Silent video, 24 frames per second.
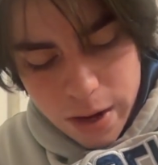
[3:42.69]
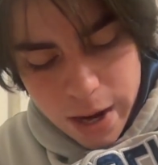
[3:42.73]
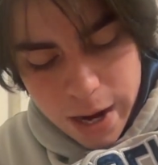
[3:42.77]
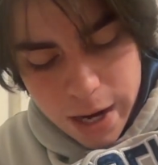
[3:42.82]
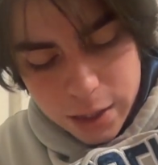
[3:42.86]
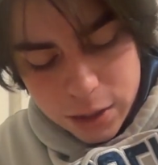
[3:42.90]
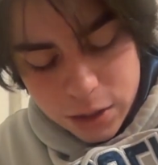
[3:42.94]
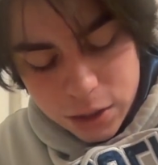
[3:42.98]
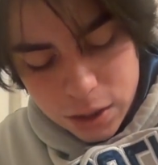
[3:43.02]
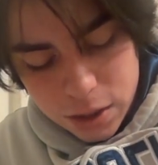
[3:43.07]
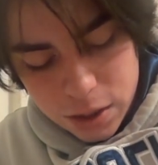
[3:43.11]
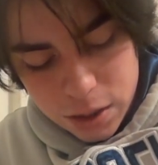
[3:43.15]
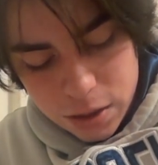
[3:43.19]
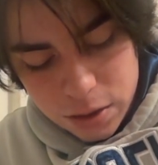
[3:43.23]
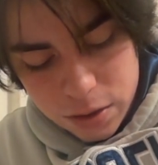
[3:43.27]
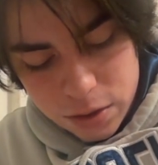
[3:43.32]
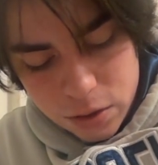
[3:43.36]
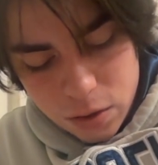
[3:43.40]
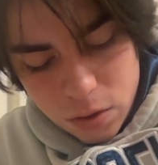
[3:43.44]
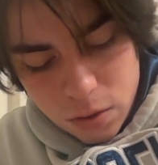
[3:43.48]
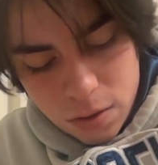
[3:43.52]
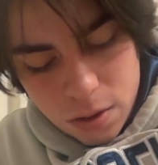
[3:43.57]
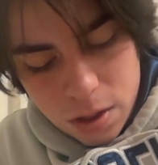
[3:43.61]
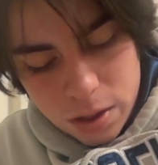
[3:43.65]
action and the
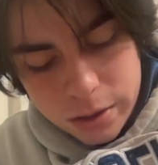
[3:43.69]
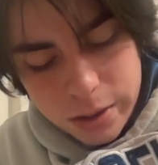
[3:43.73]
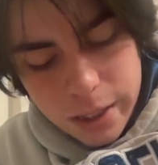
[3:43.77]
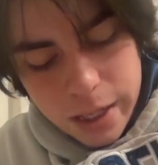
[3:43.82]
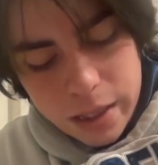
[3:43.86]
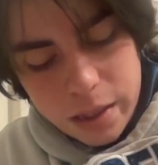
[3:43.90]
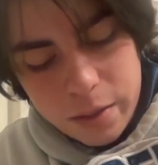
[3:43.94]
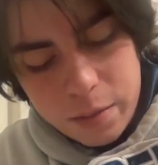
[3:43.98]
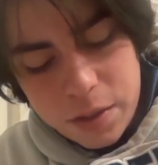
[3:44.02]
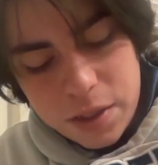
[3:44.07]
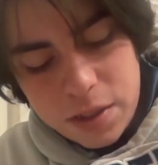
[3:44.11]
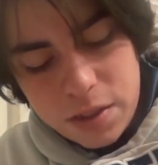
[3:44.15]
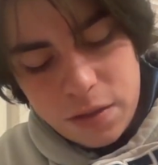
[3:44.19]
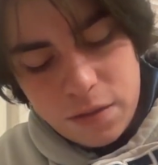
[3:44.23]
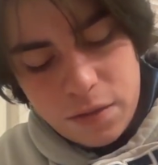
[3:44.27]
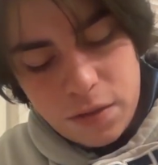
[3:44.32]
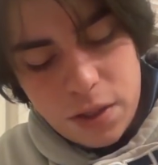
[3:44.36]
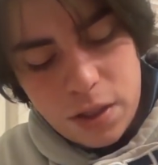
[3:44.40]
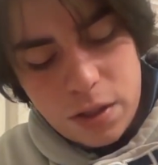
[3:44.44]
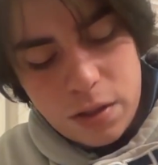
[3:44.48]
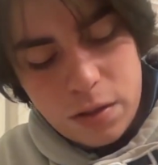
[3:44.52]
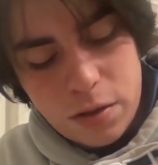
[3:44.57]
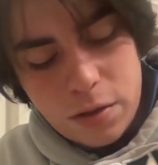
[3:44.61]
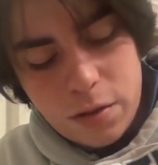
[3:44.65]
so-called elements of
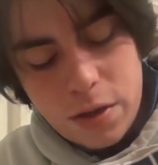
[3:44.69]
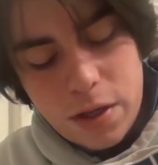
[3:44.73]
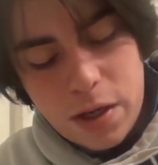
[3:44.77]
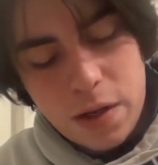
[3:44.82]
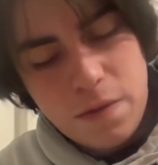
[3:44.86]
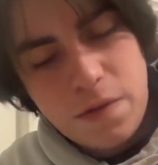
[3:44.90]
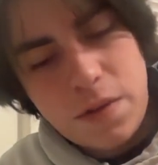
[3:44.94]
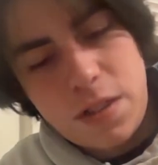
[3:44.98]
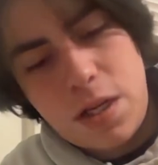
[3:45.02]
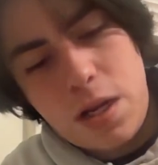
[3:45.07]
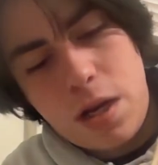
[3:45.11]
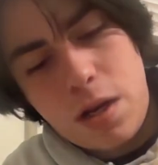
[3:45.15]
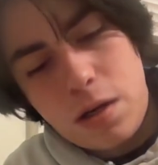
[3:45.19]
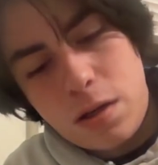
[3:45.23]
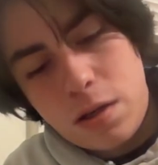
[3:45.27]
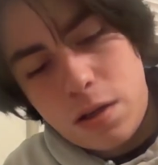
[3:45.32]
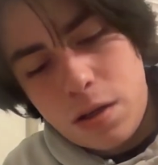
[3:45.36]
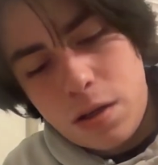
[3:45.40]
inner creative state.